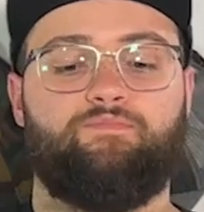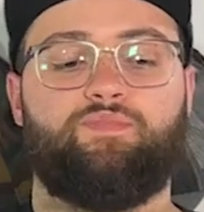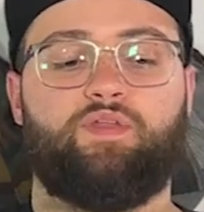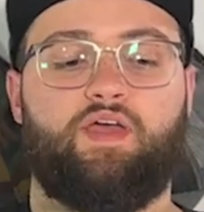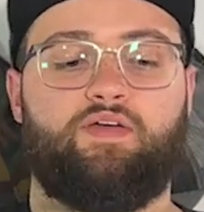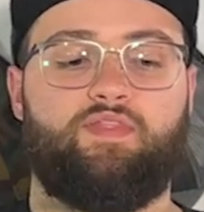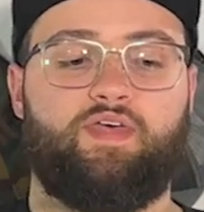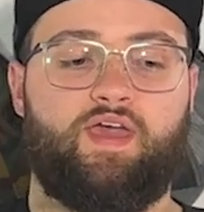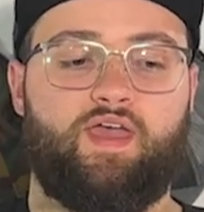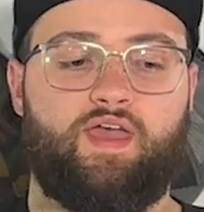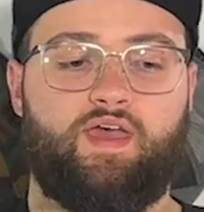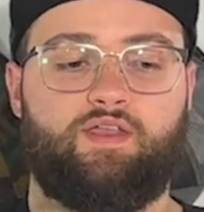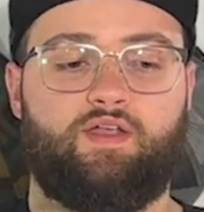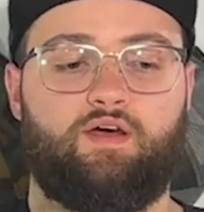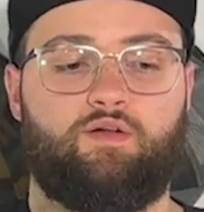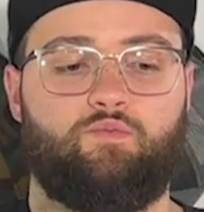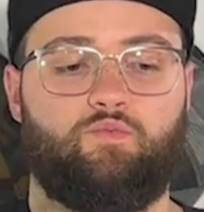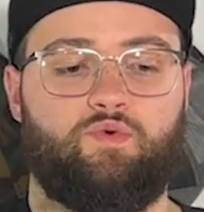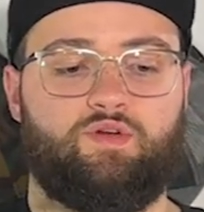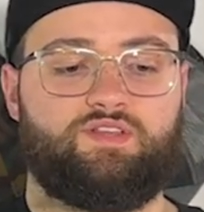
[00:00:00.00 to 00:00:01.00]
And then
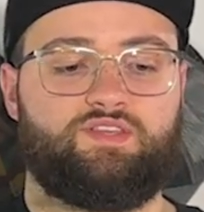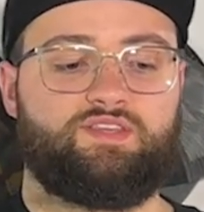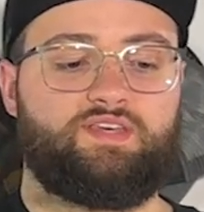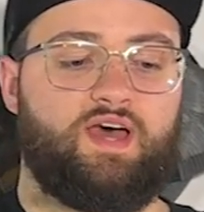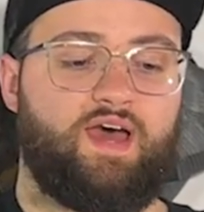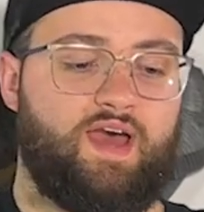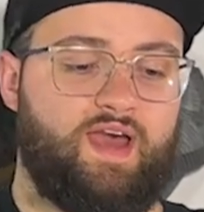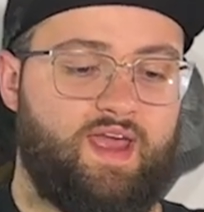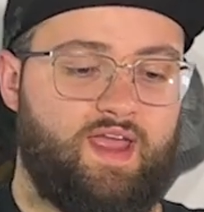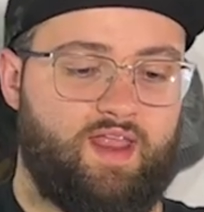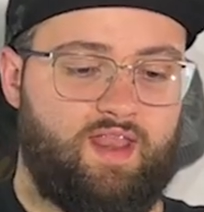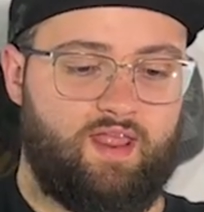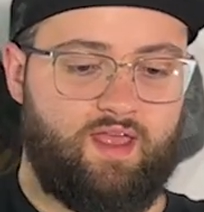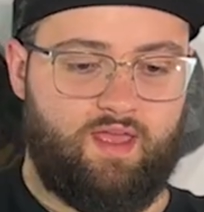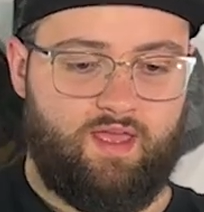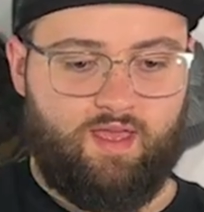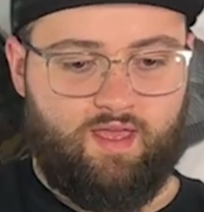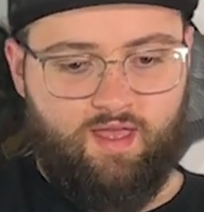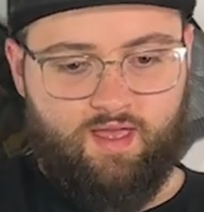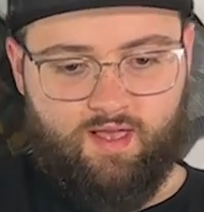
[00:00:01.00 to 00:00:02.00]
on one side,
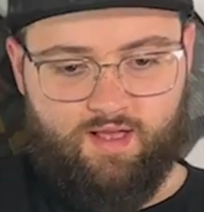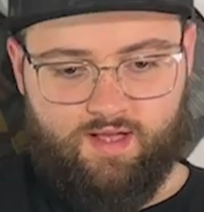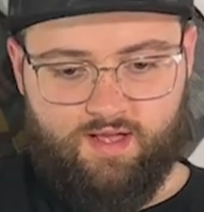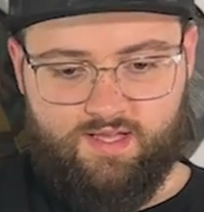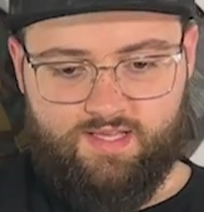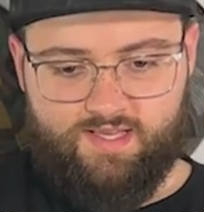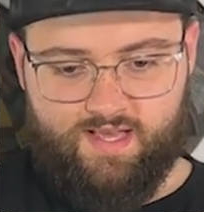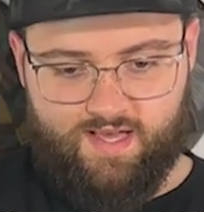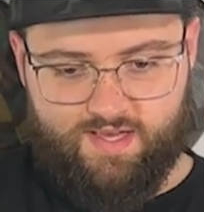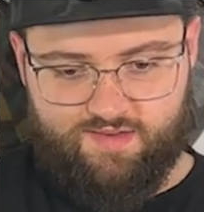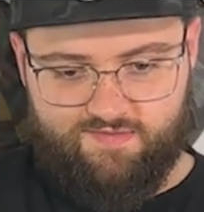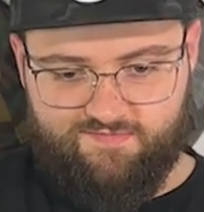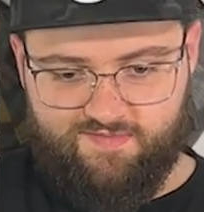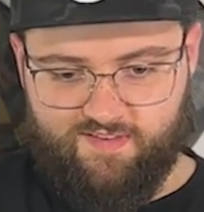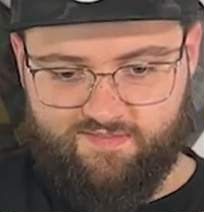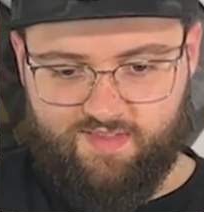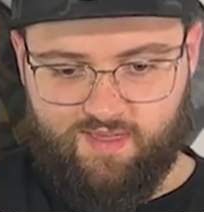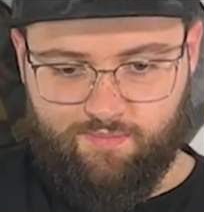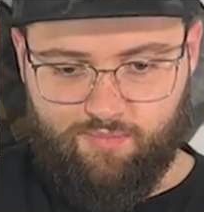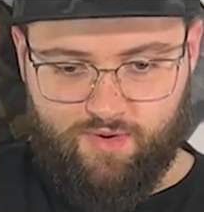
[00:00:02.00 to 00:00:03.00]
says
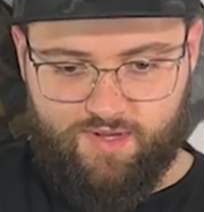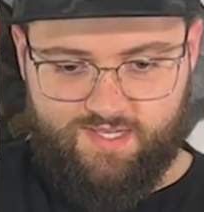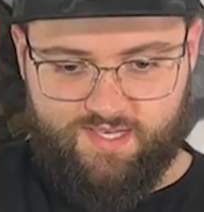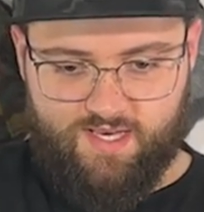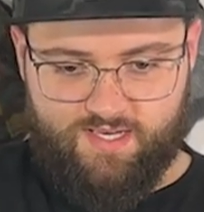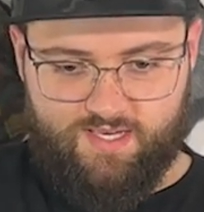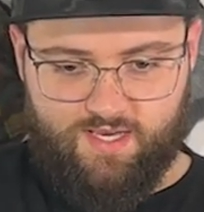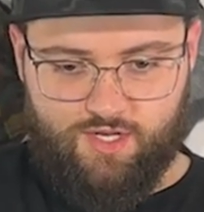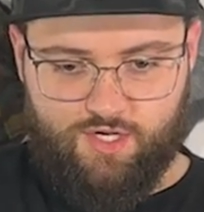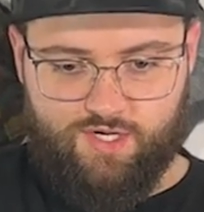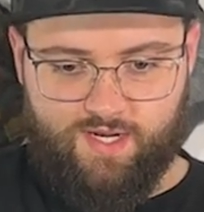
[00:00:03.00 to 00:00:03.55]
15.6-inch